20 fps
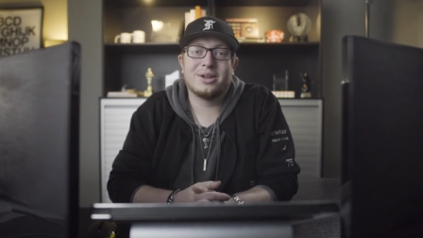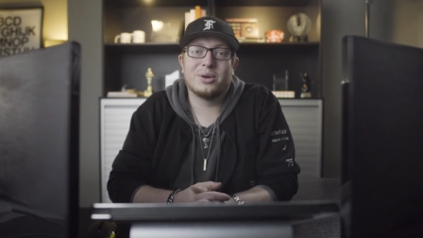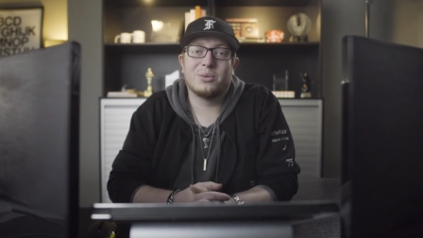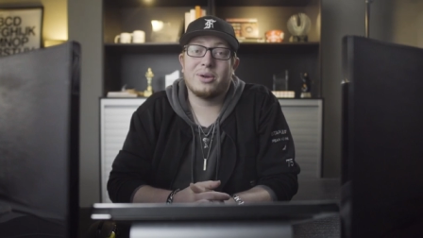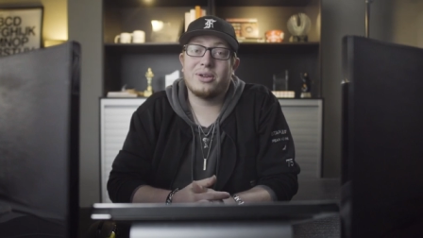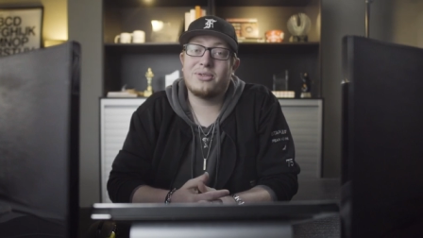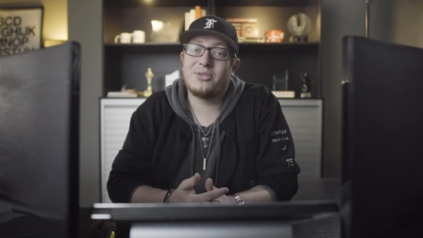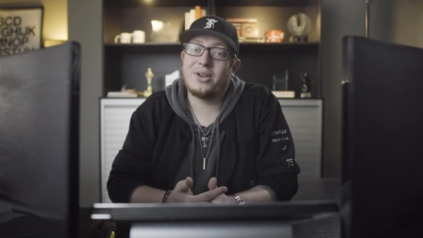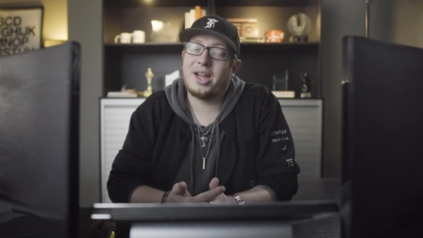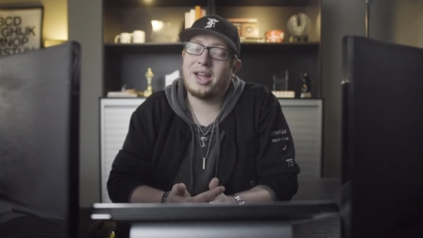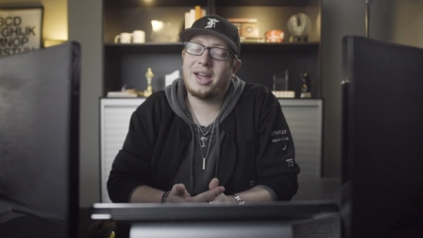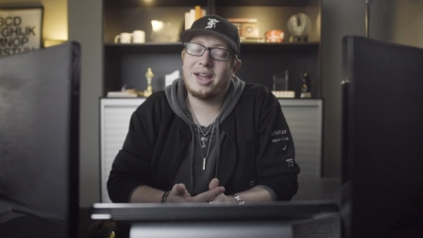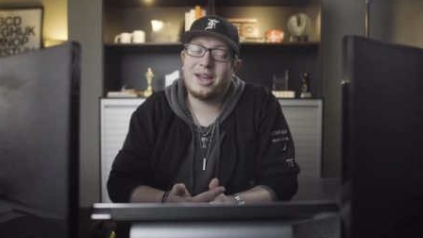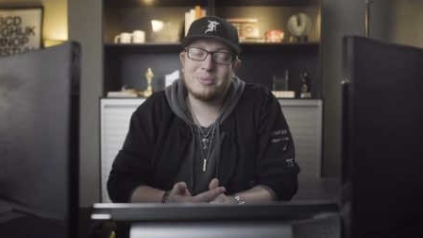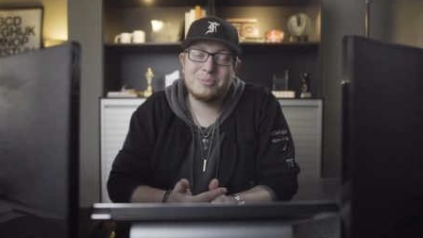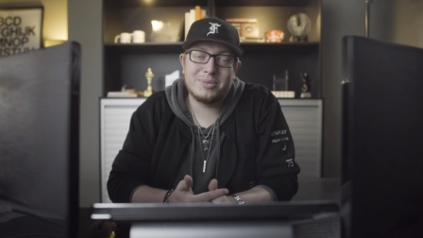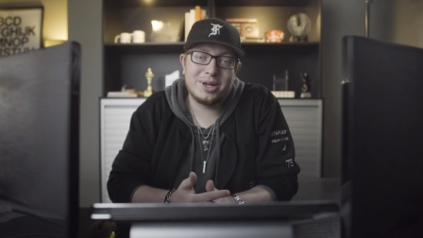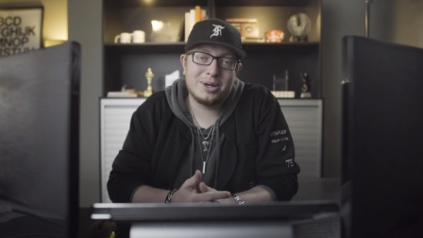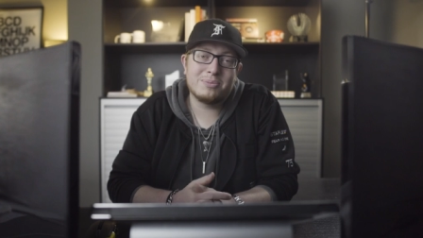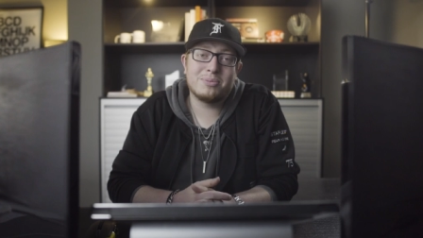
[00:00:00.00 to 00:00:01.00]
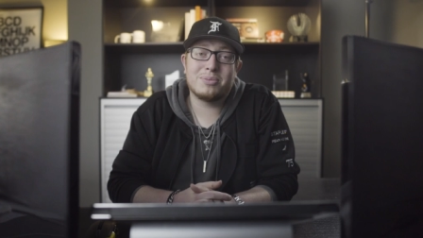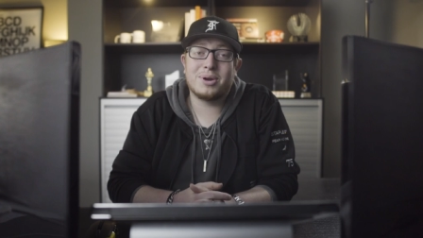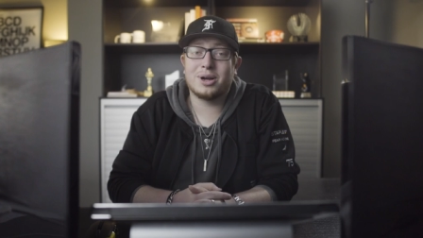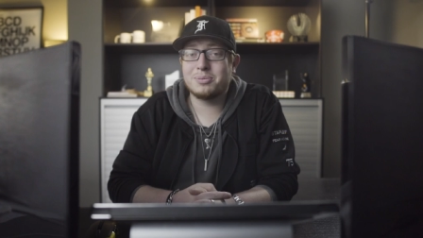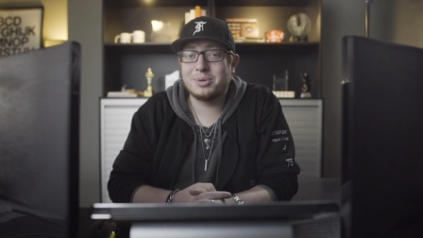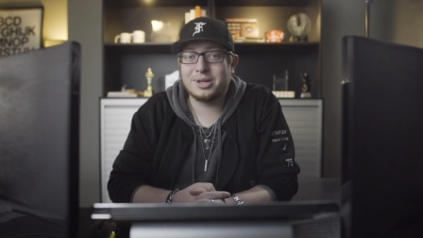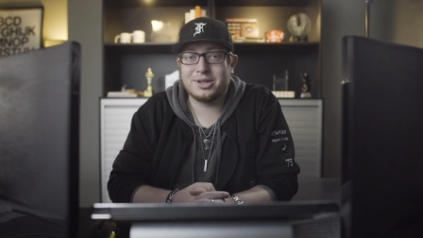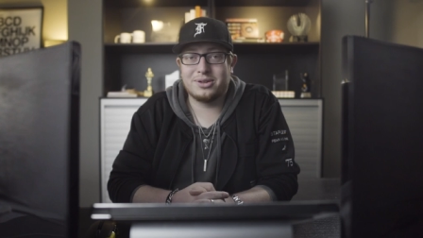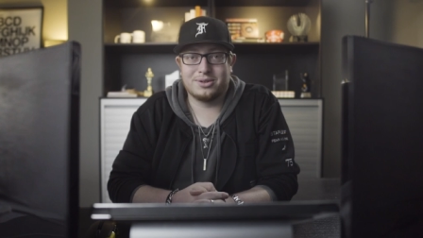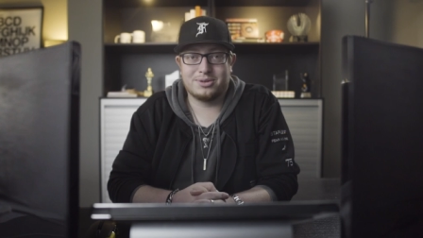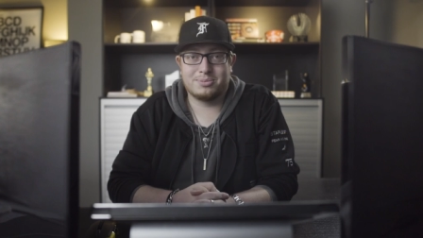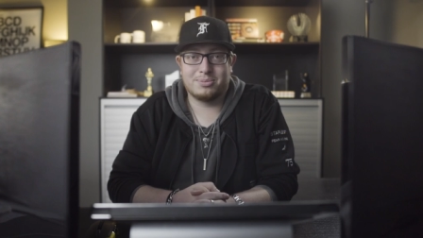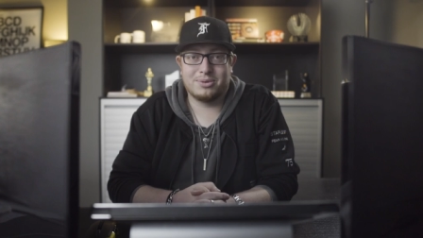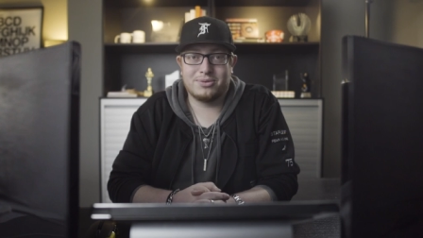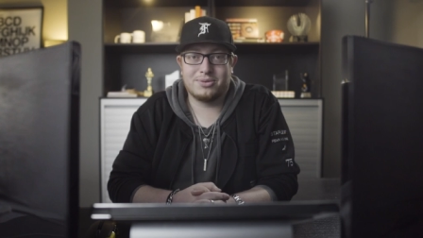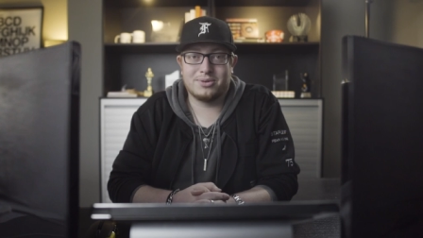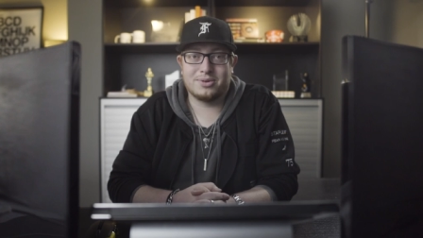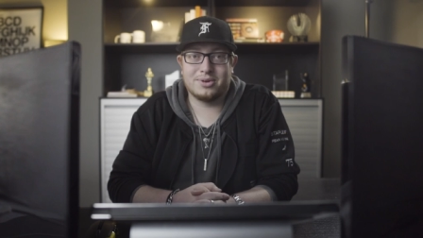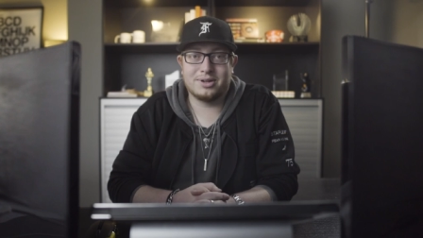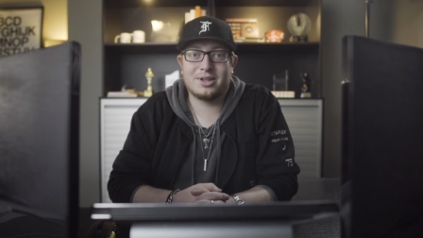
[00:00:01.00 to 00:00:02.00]
We've had men's barbecues
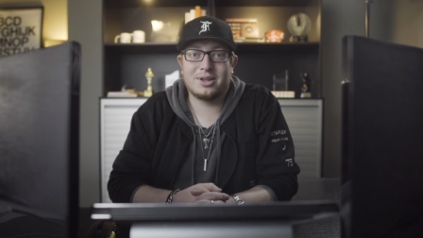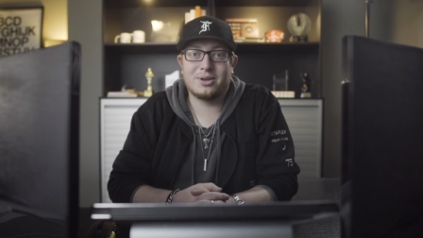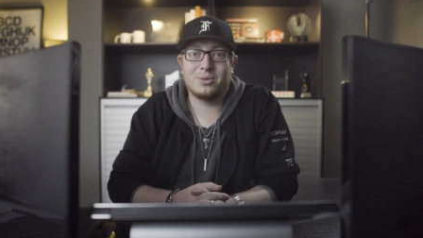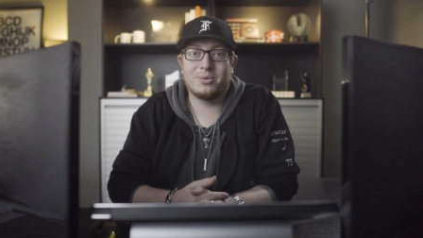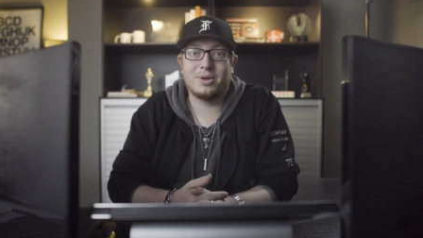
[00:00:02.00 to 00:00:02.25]
before.